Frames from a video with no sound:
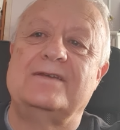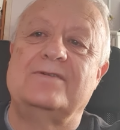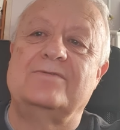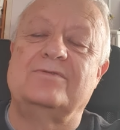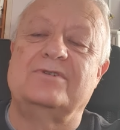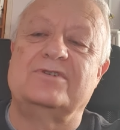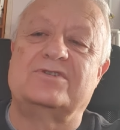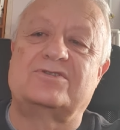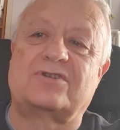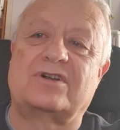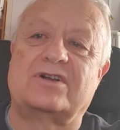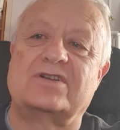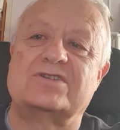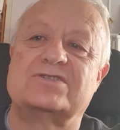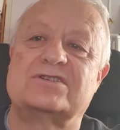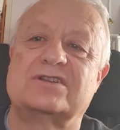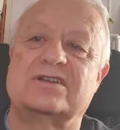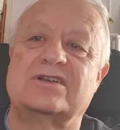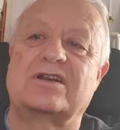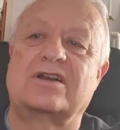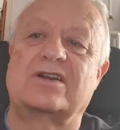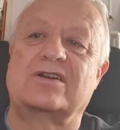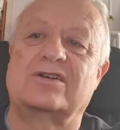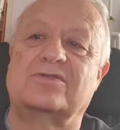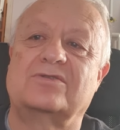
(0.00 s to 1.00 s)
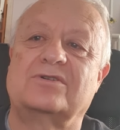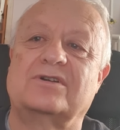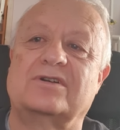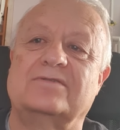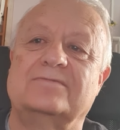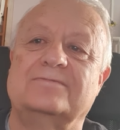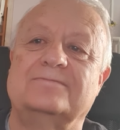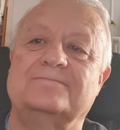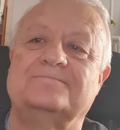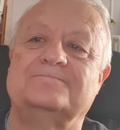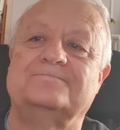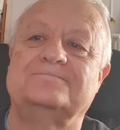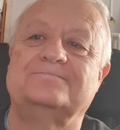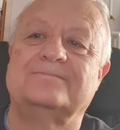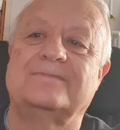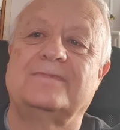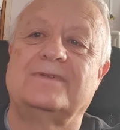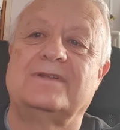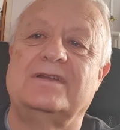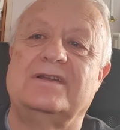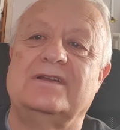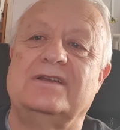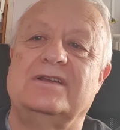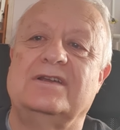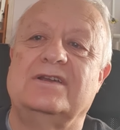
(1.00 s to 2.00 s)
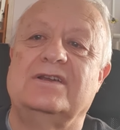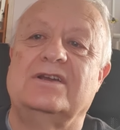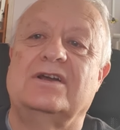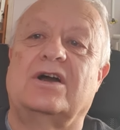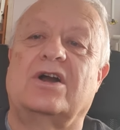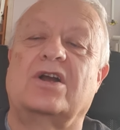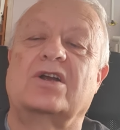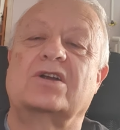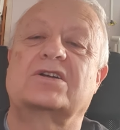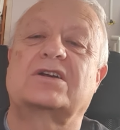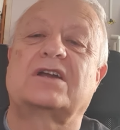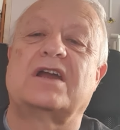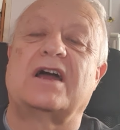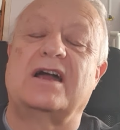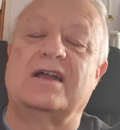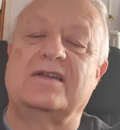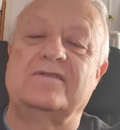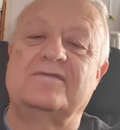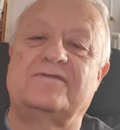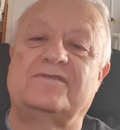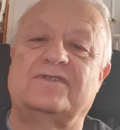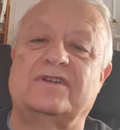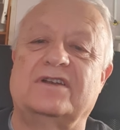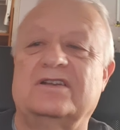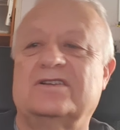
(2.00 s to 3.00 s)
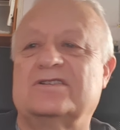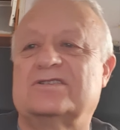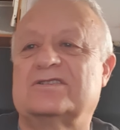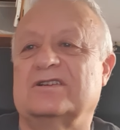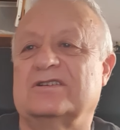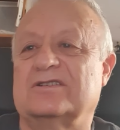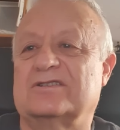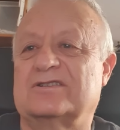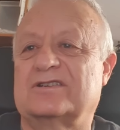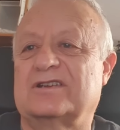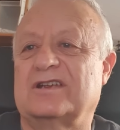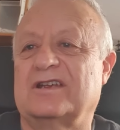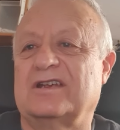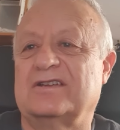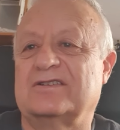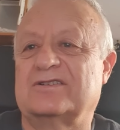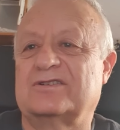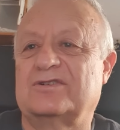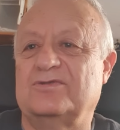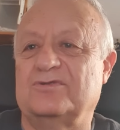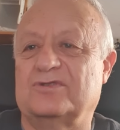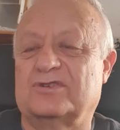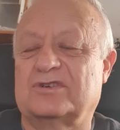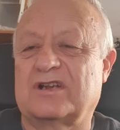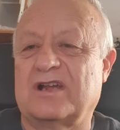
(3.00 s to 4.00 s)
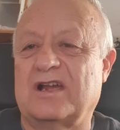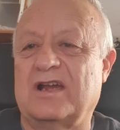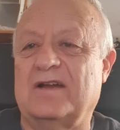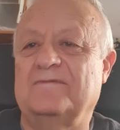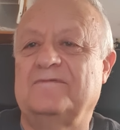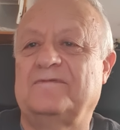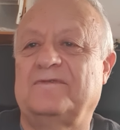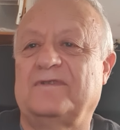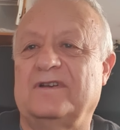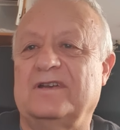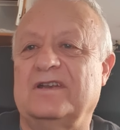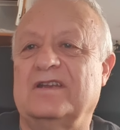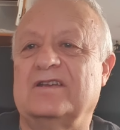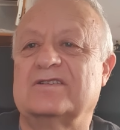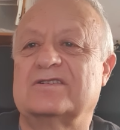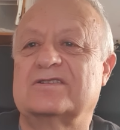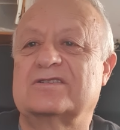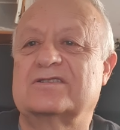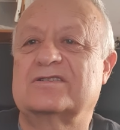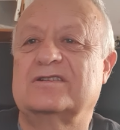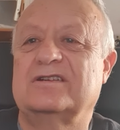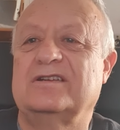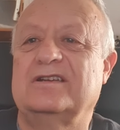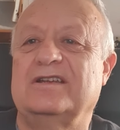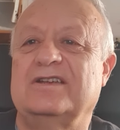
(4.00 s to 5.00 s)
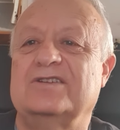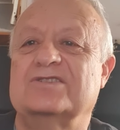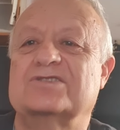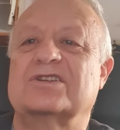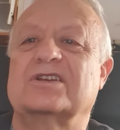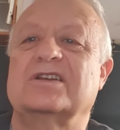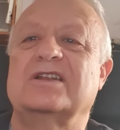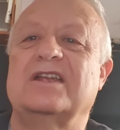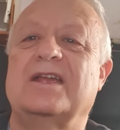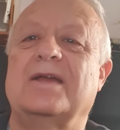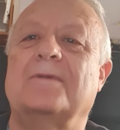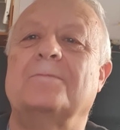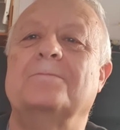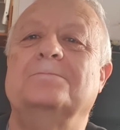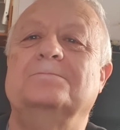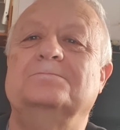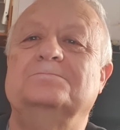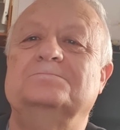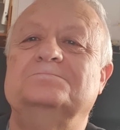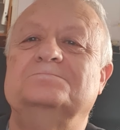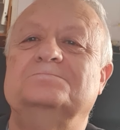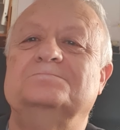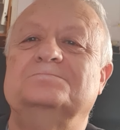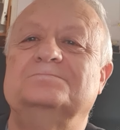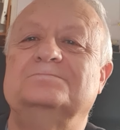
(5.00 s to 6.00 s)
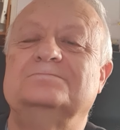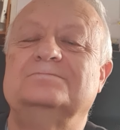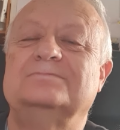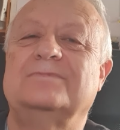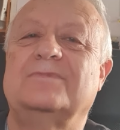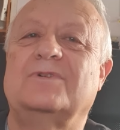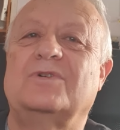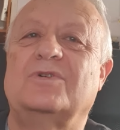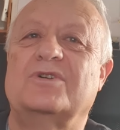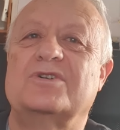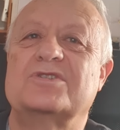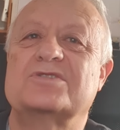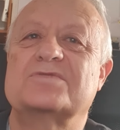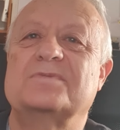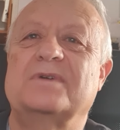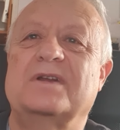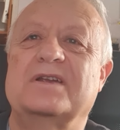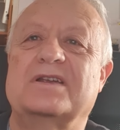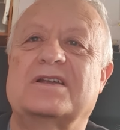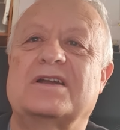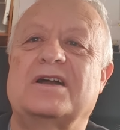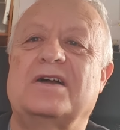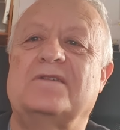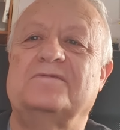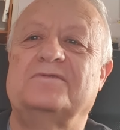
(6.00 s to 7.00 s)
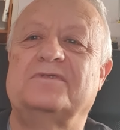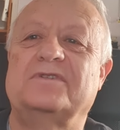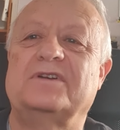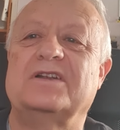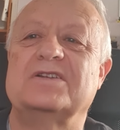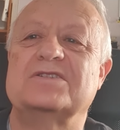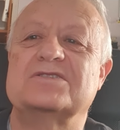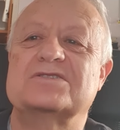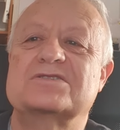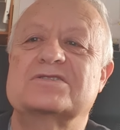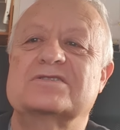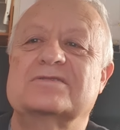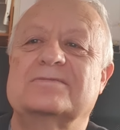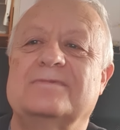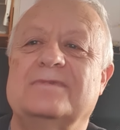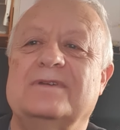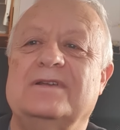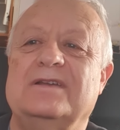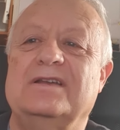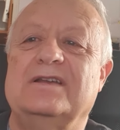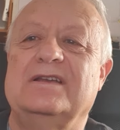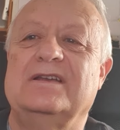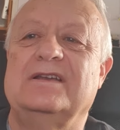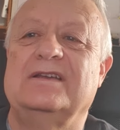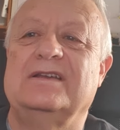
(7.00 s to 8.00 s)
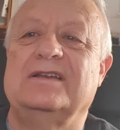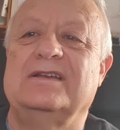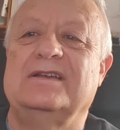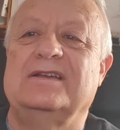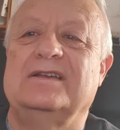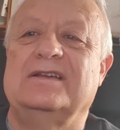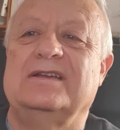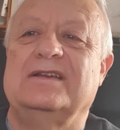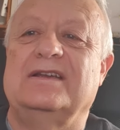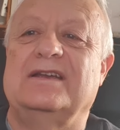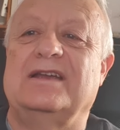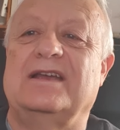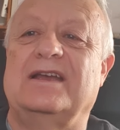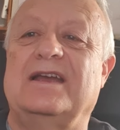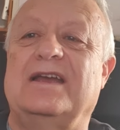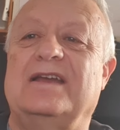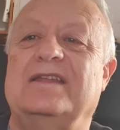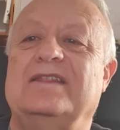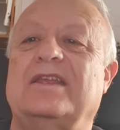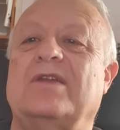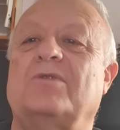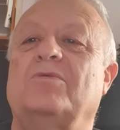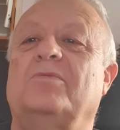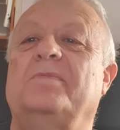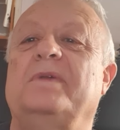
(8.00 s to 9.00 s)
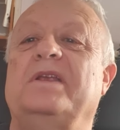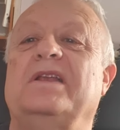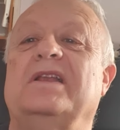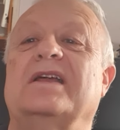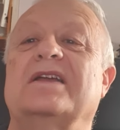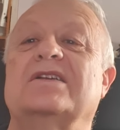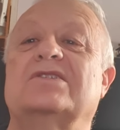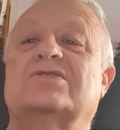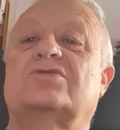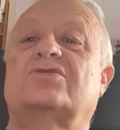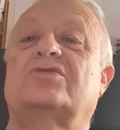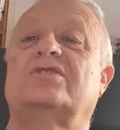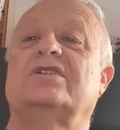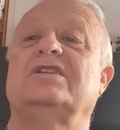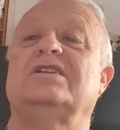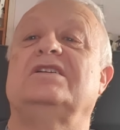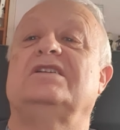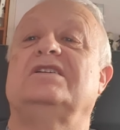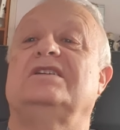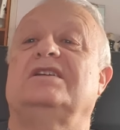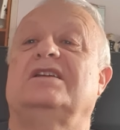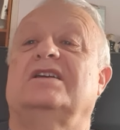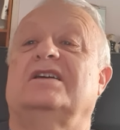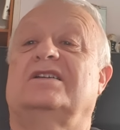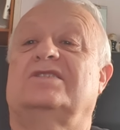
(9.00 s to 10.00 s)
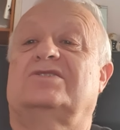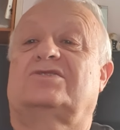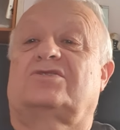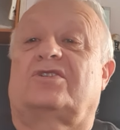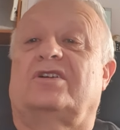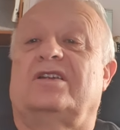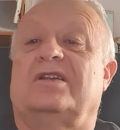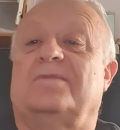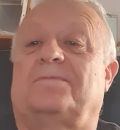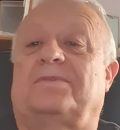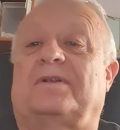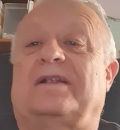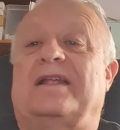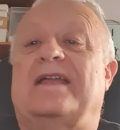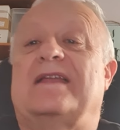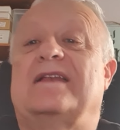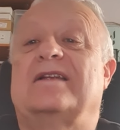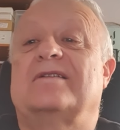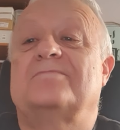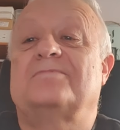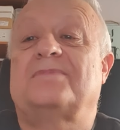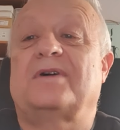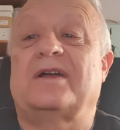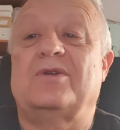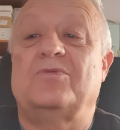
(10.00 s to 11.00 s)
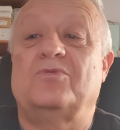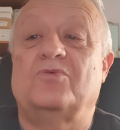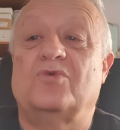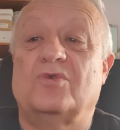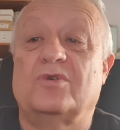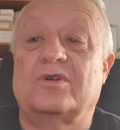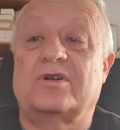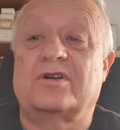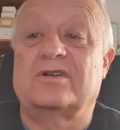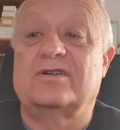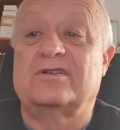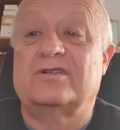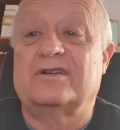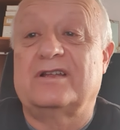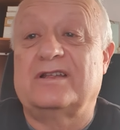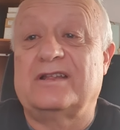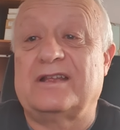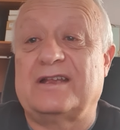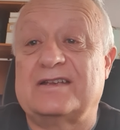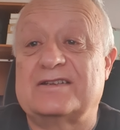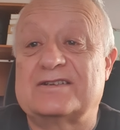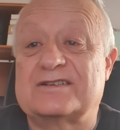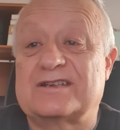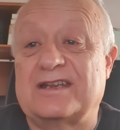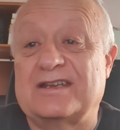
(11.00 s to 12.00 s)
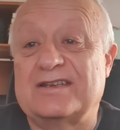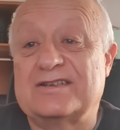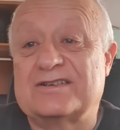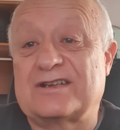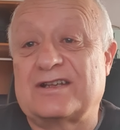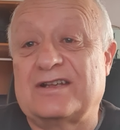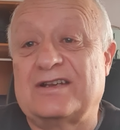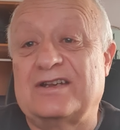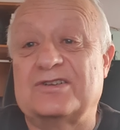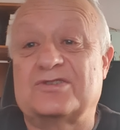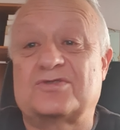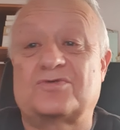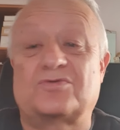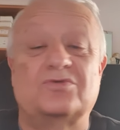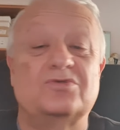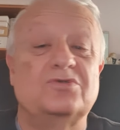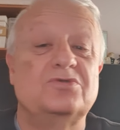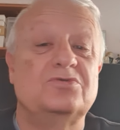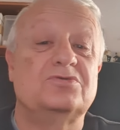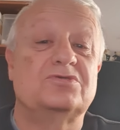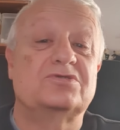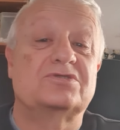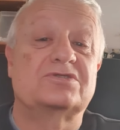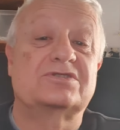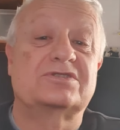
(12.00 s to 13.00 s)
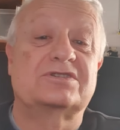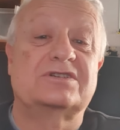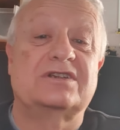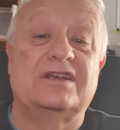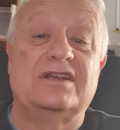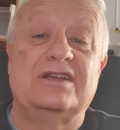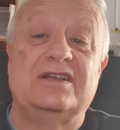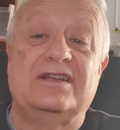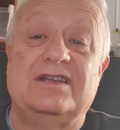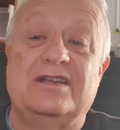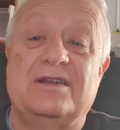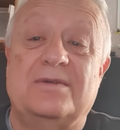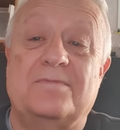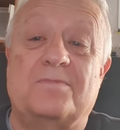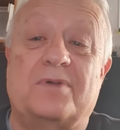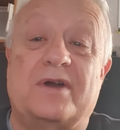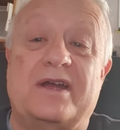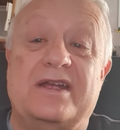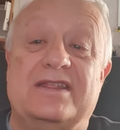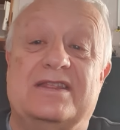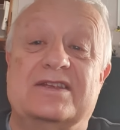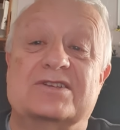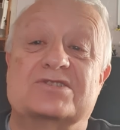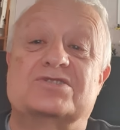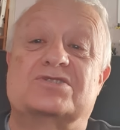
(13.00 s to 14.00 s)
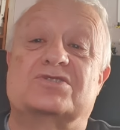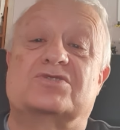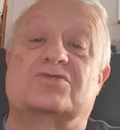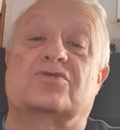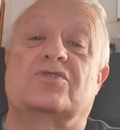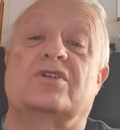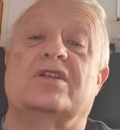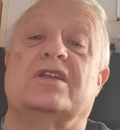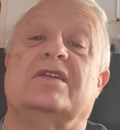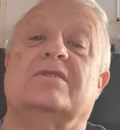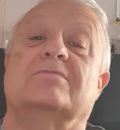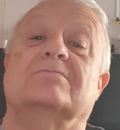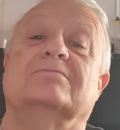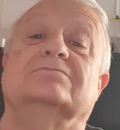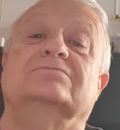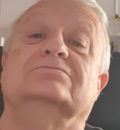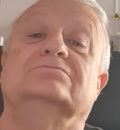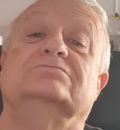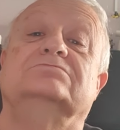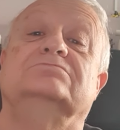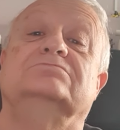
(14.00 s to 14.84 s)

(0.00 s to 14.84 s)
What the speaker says: We trust in our Lord. Our confidence, it says, whose confidence is in him. Where is my confidence? They will be like a tree planted by water that sends out its roots by the stream,